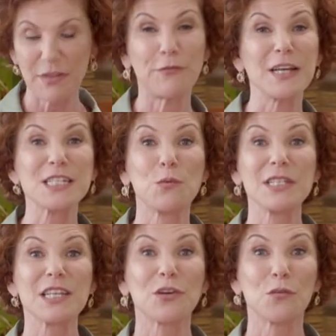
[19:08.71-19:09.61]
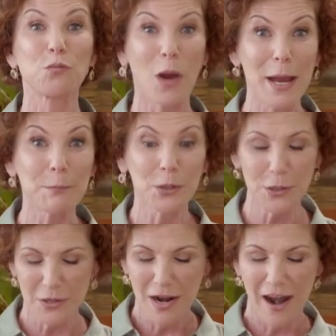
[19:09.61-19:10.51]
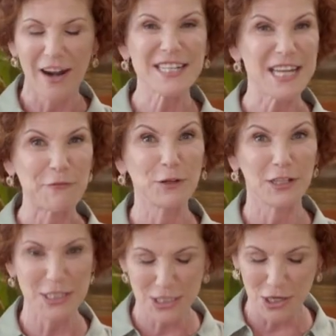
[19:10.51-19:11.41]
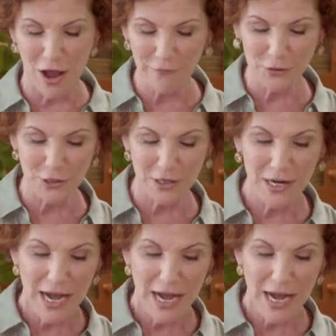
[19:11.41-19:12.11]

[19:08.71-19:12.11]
of the figs, the ones that are riper, are definitely softer.